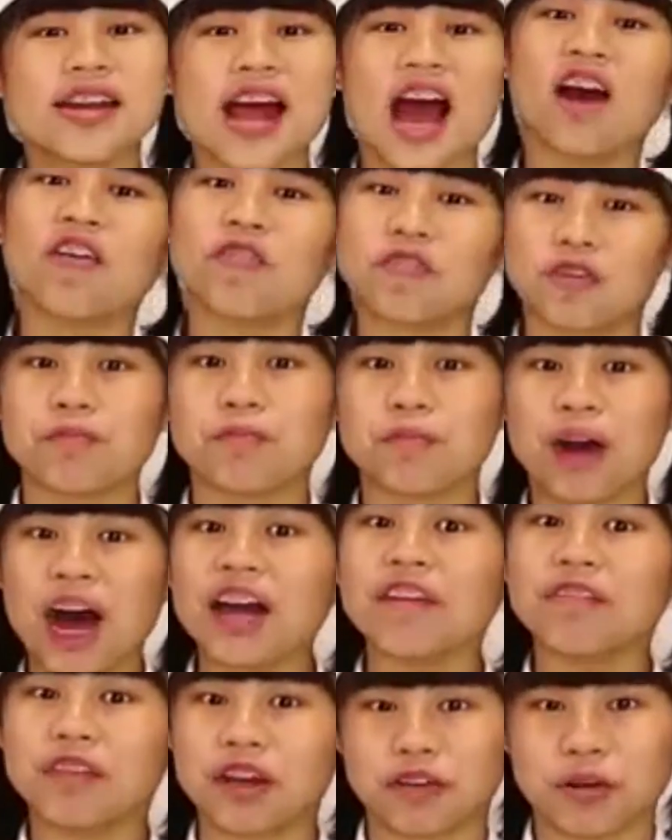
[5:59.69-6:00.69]
Now for
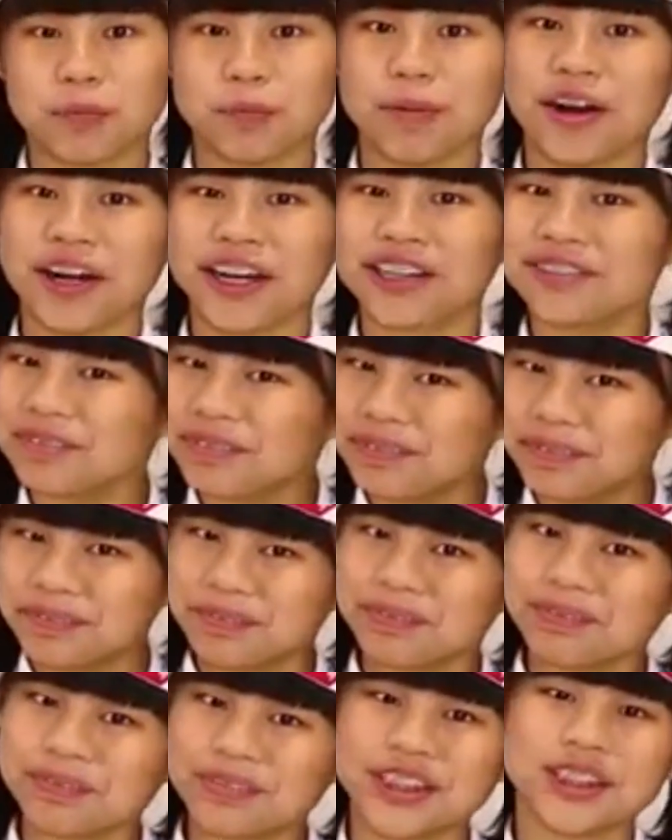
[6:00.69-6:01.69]
my favorite part,
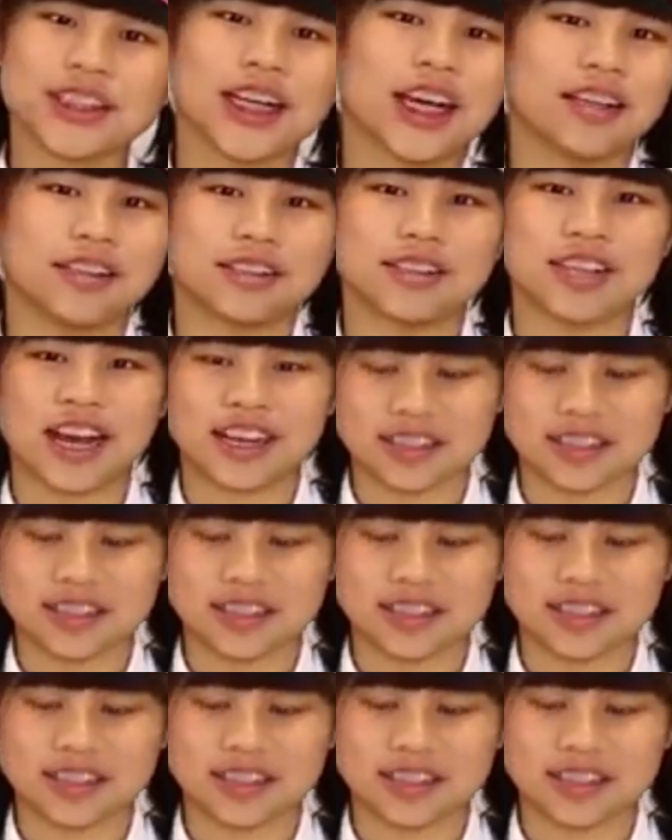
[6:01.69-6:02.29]
the taste